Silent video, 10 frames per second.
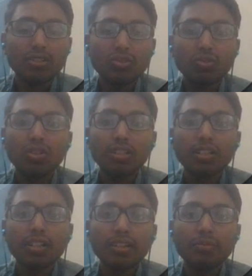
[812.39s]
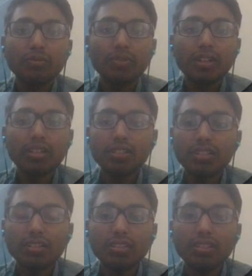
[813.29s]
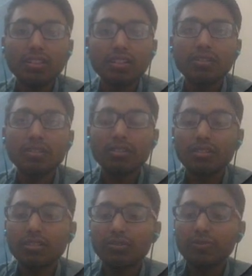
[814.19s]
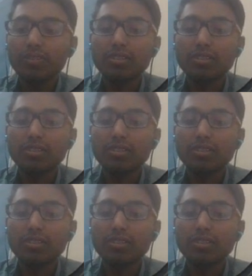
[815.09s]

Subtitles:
So then I have to find that there are